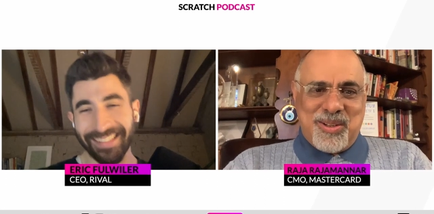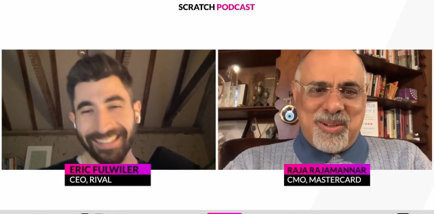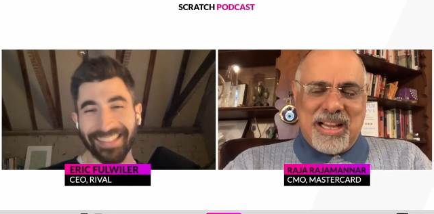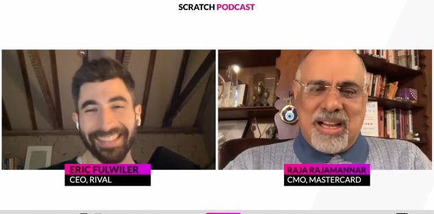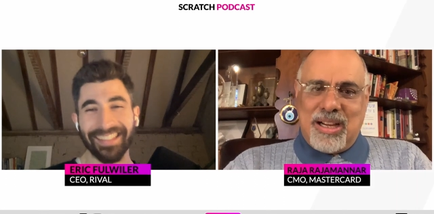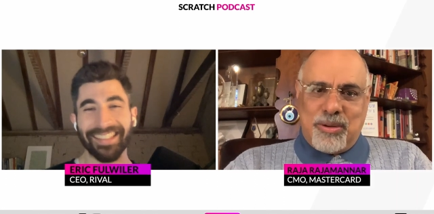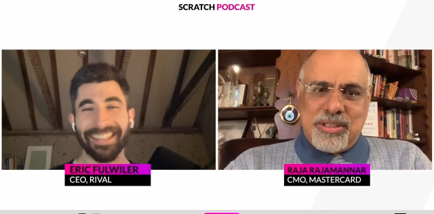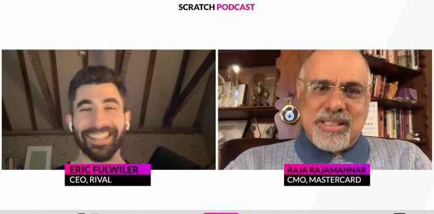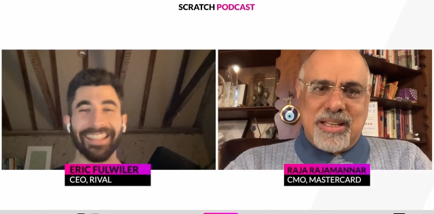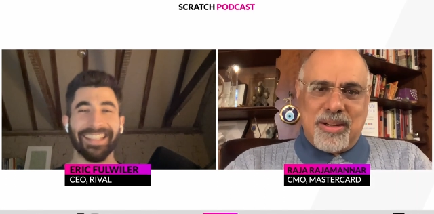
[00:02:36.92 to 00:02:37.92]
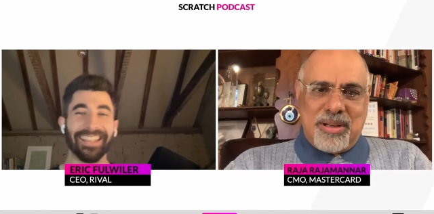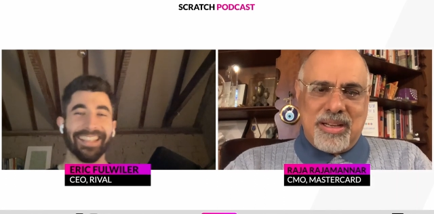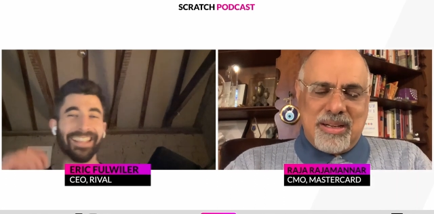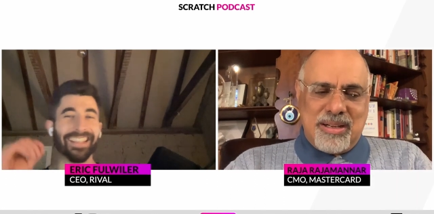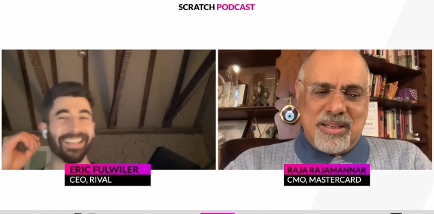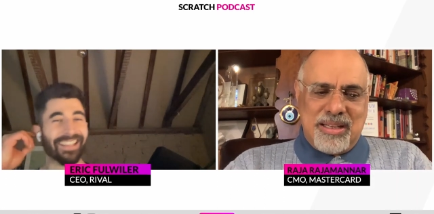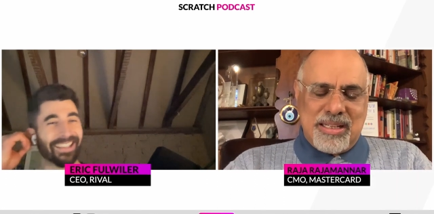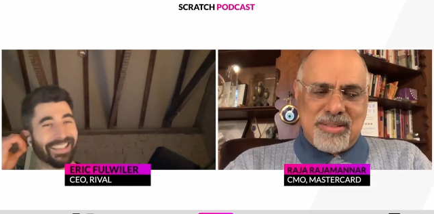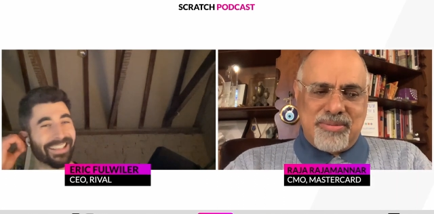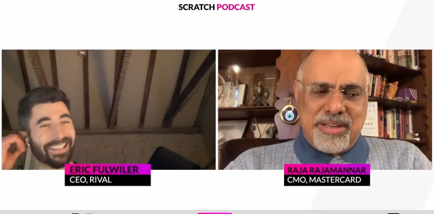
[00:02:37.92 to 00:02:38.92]
Speaker 1: so I, I, would say, no, uh,
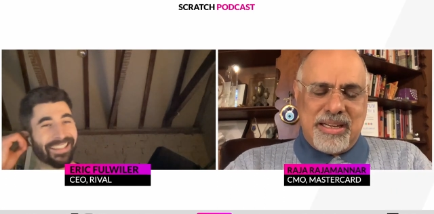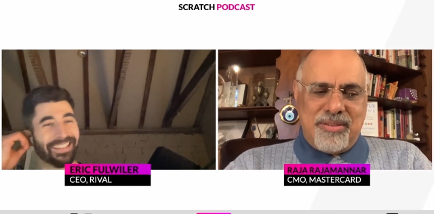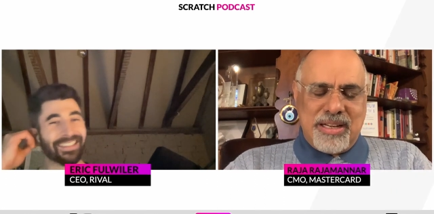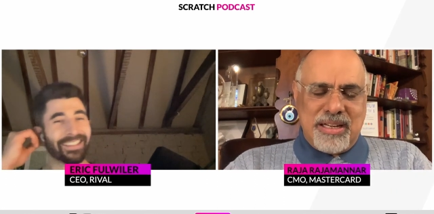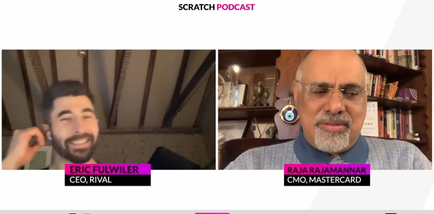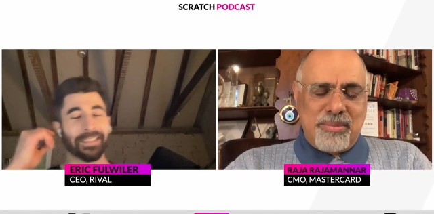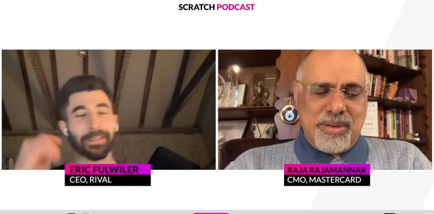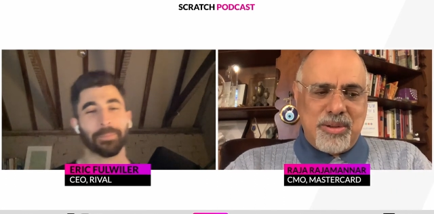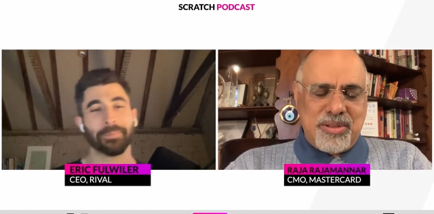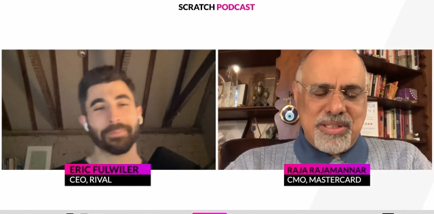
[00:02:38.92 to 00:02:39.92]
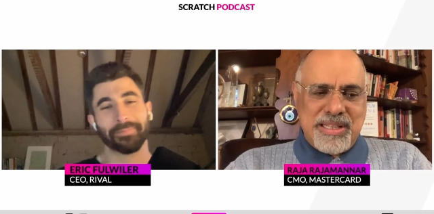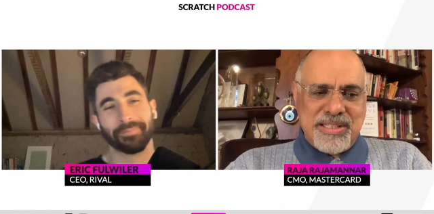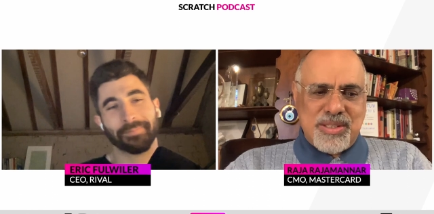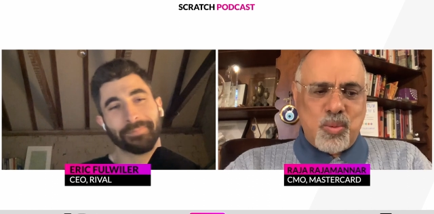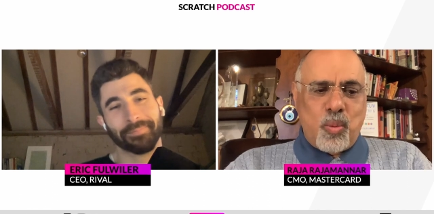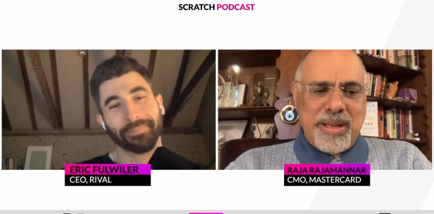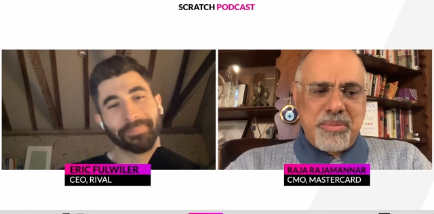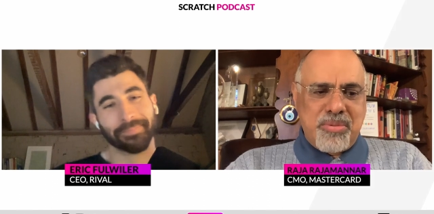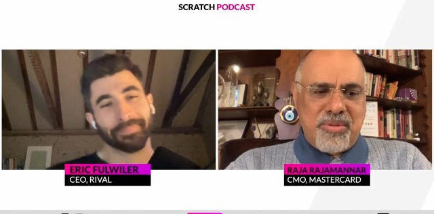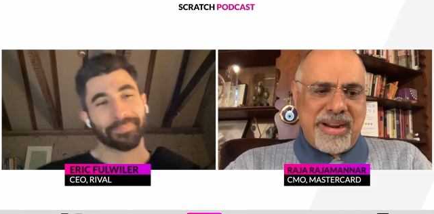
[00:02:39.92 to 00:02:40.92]
it's very difficult for me to say just
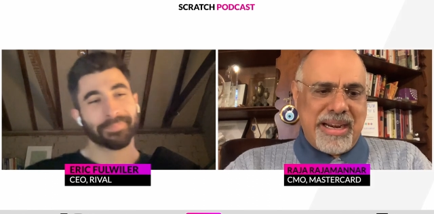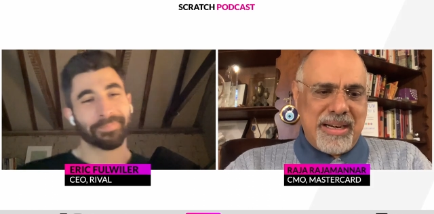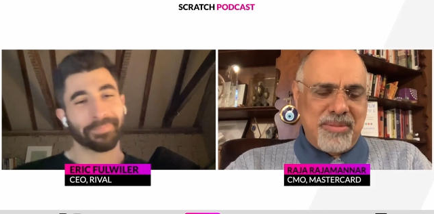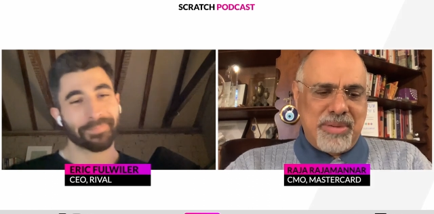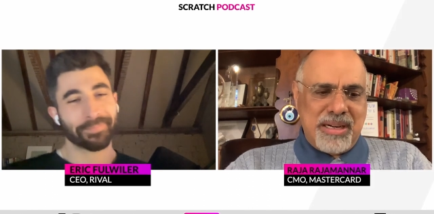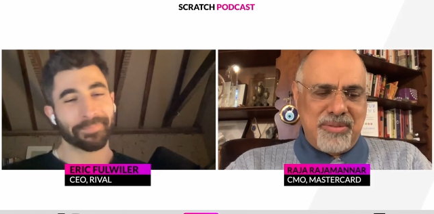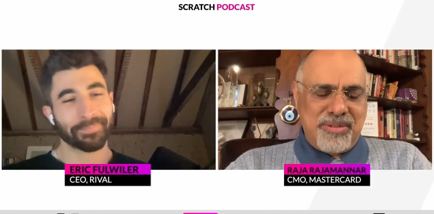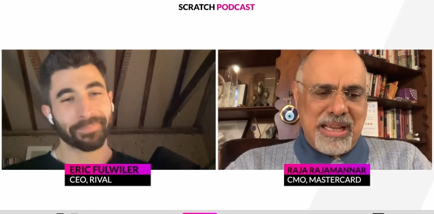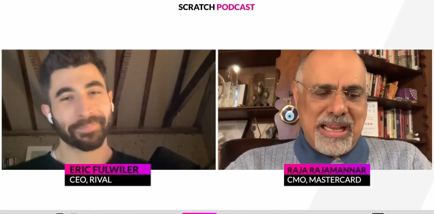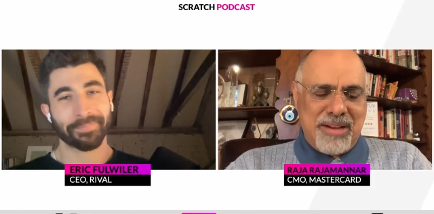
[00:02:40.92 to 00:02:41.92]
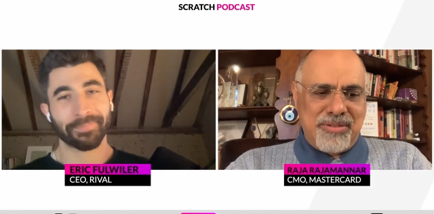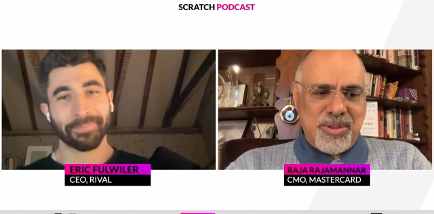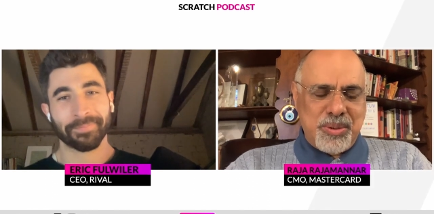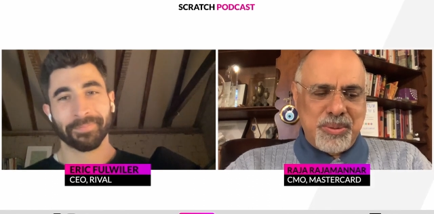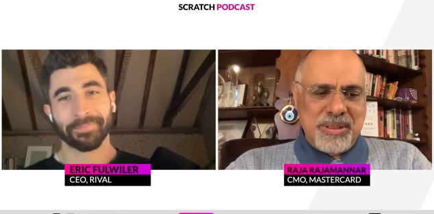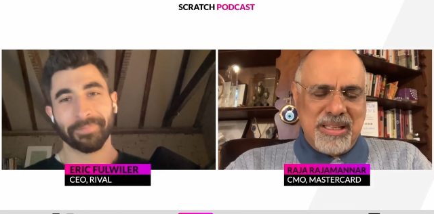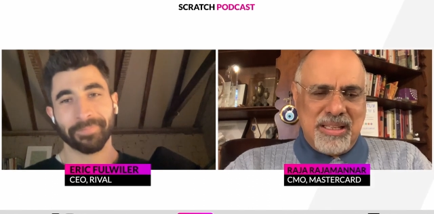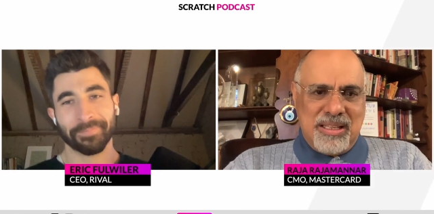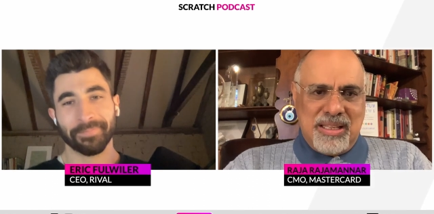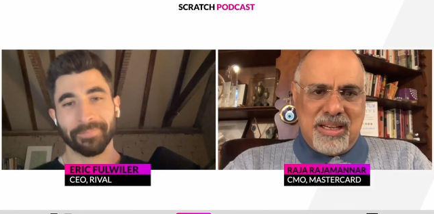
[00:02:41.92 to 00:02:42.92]
one brand. But if I have to,
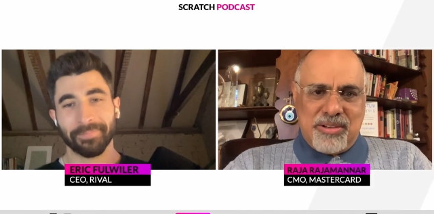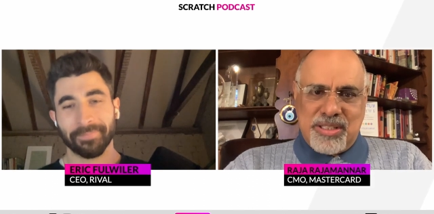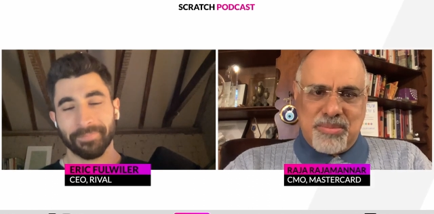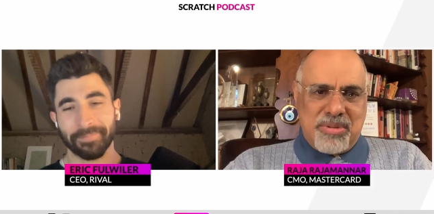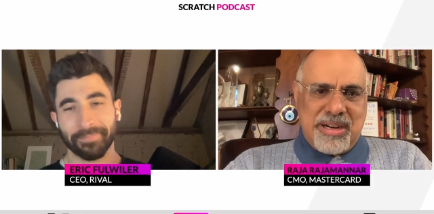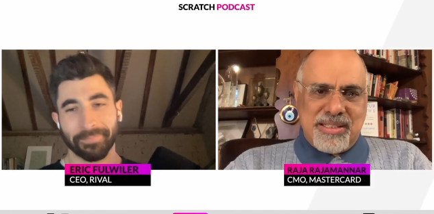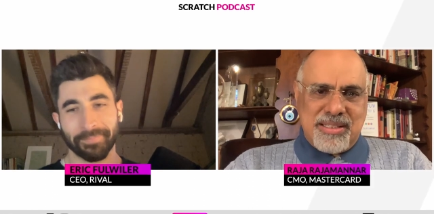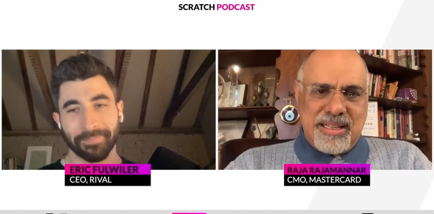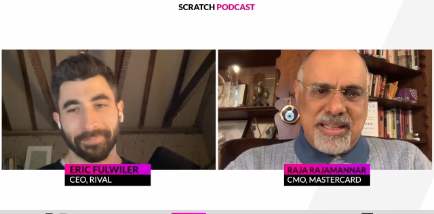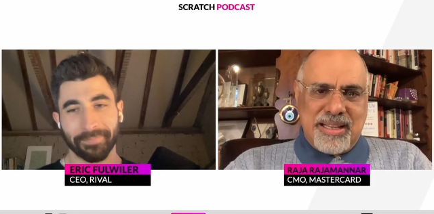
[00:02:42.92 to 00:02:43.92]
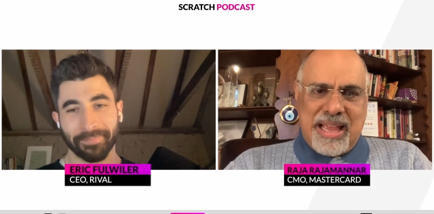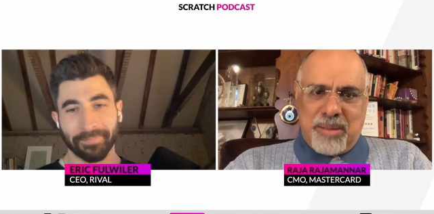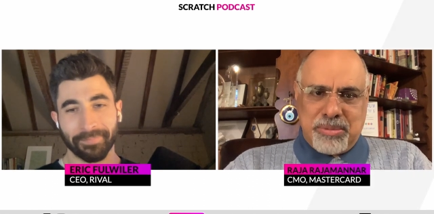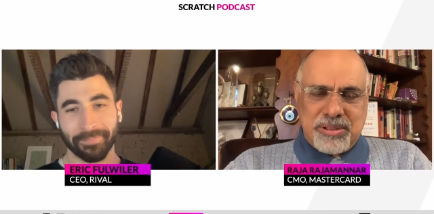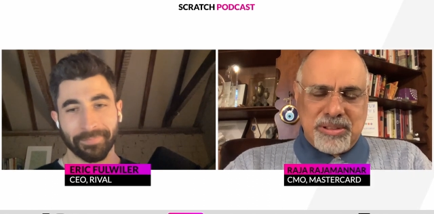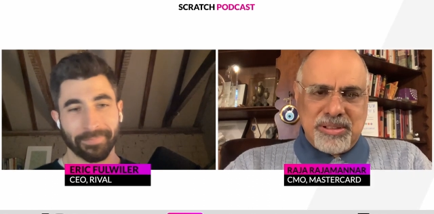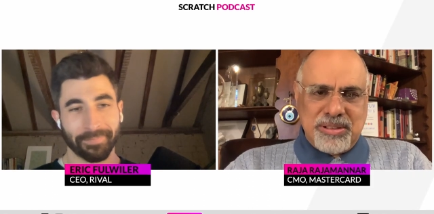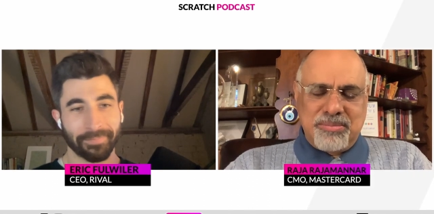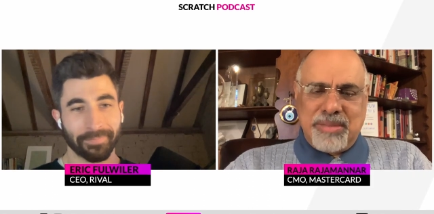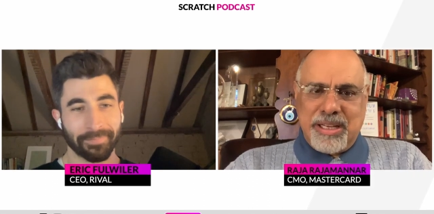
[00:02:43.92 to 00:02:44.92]
I would say brands like Apple,
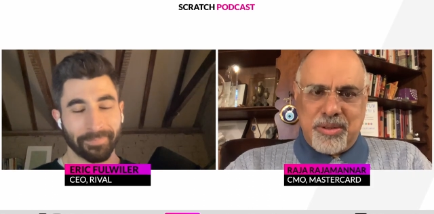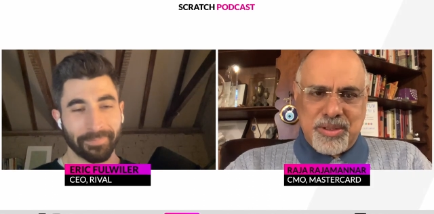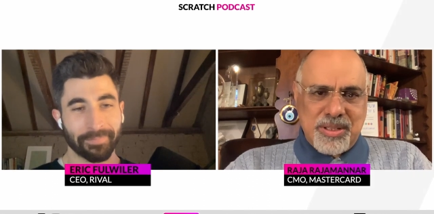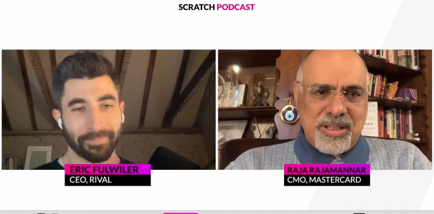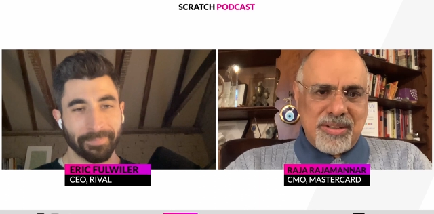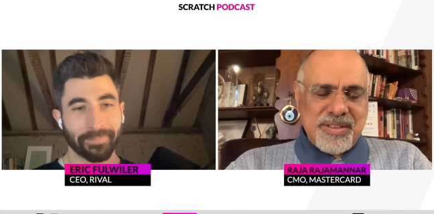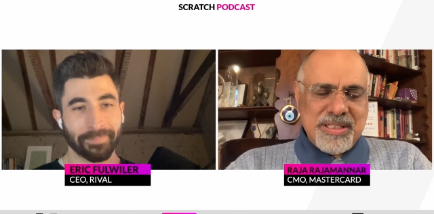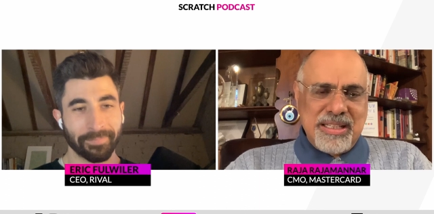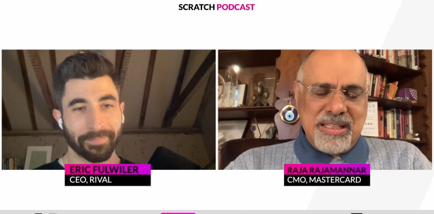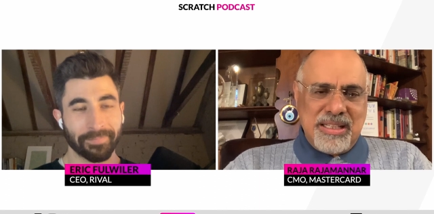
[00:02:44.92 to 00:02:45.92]
Microsoft,